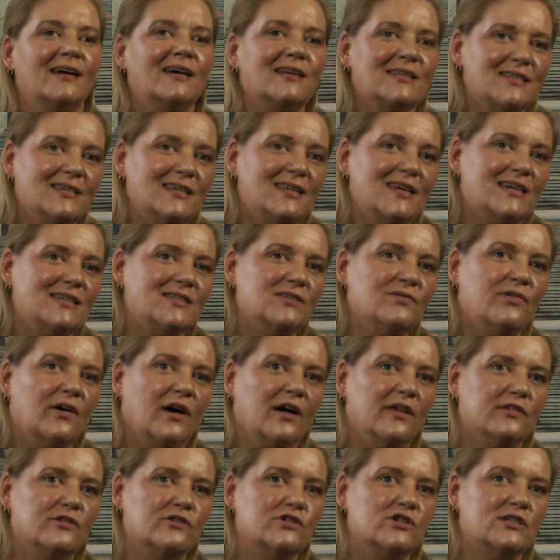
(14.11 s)
Today's
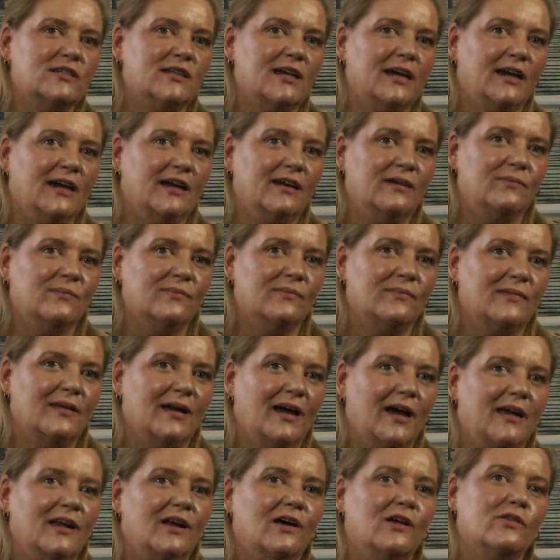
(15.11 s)
Father's Day,
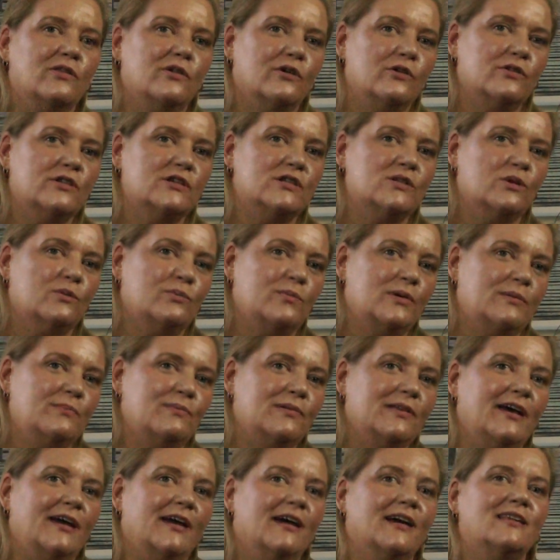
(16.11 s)
and although this will be
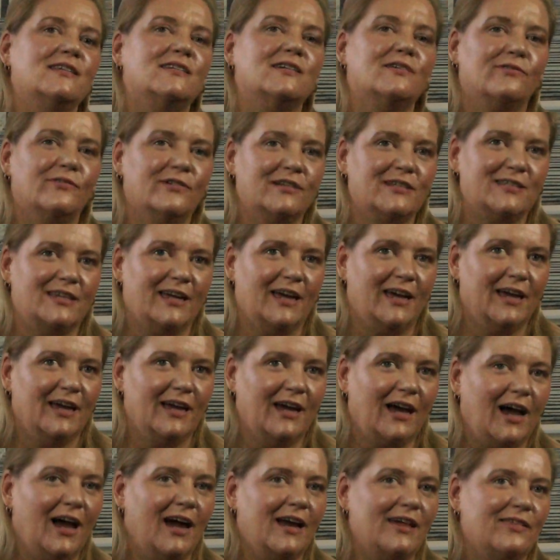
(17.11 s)
playing a different
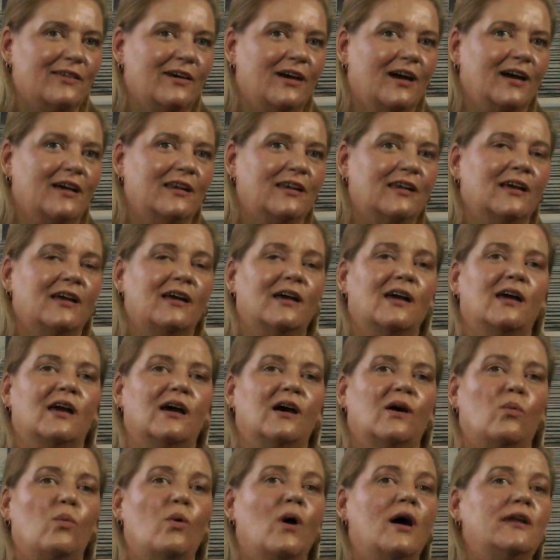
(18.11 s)
day, I thought,
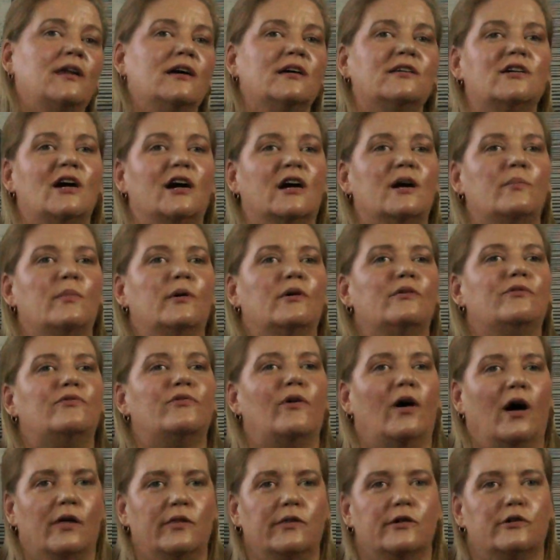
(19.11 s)
why not talk about
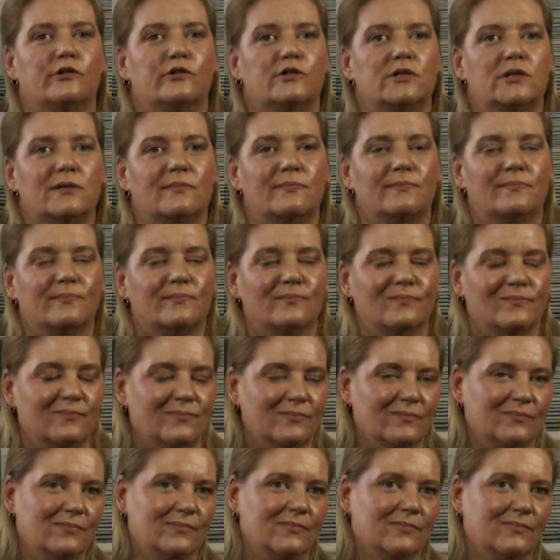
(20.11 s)
fathers?
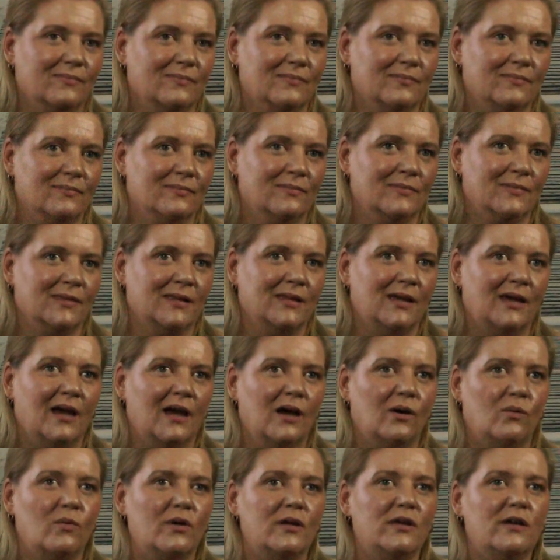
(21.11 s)

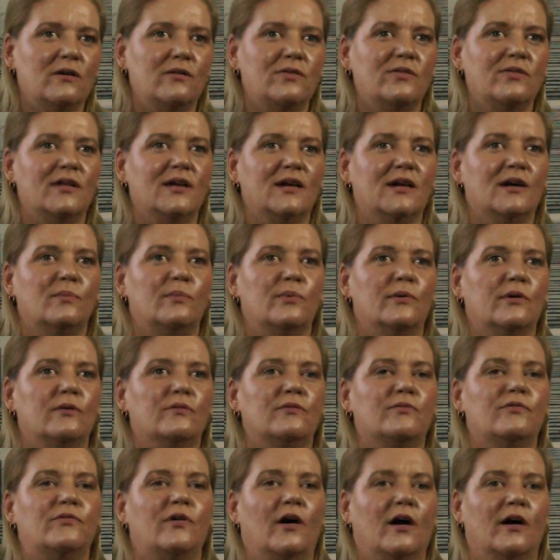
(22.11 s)
When you think
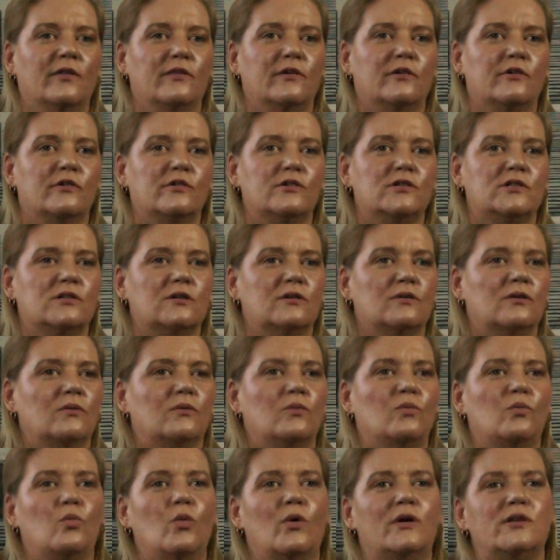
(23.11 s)
about fathers,
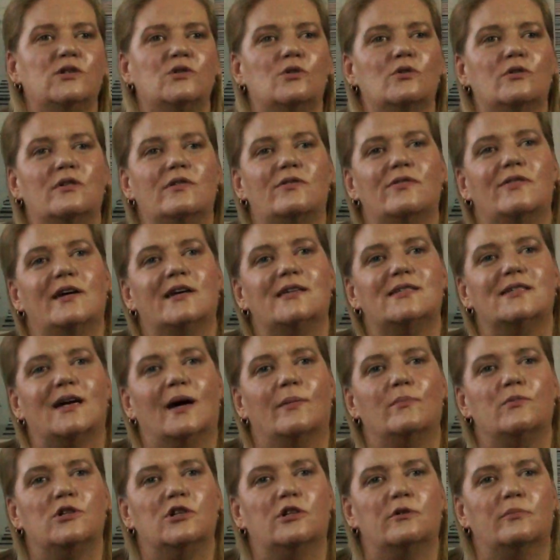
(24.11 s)
what sort of things
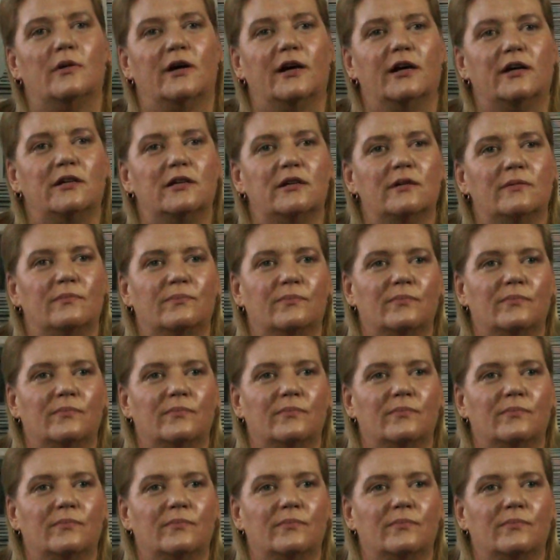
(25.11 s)
come to your mind?